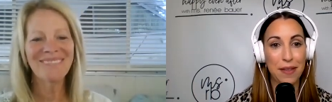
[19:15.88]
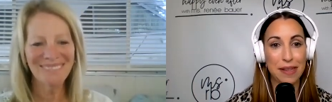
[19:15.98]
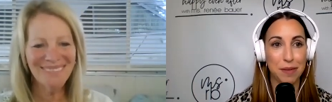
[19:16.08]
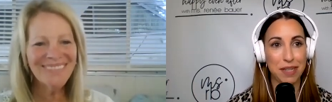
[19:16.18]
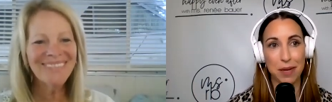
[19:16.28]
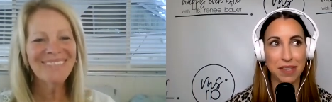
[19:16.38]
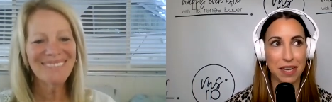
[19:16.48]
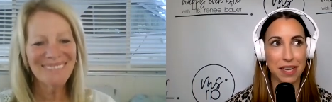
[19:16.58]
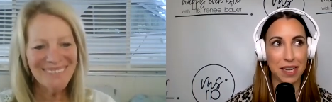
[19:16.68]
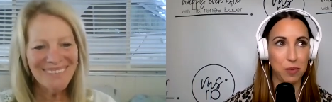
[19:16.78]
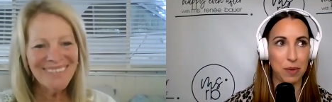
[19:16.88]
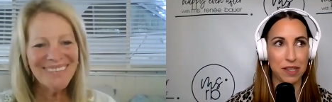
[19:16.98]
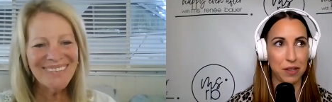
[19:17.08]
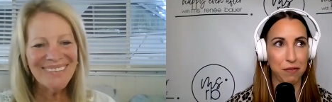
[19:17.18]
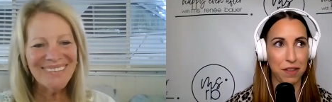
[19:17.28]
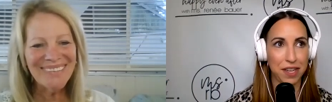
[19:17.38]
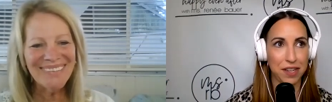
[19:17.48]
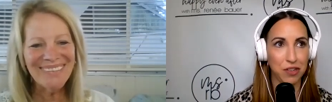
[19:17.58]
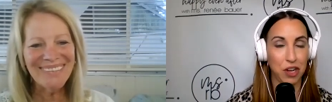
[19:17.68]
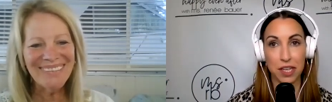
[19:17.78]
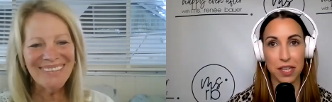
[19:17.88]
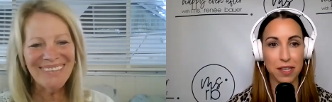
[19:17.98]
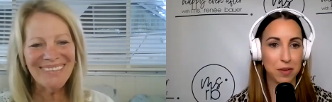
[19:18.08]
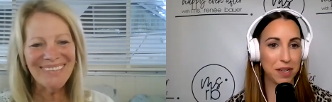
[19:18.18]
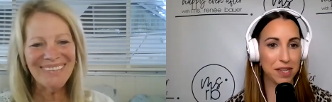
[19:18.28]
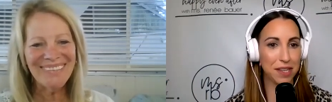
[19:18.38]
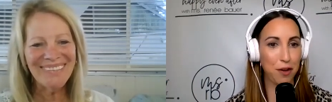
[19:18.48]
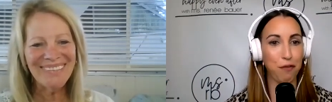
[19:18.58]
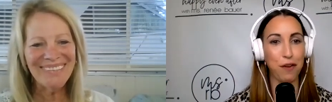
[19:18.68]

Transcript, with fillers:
Speaker 1: And then sometimes I catch myself like talking to myself,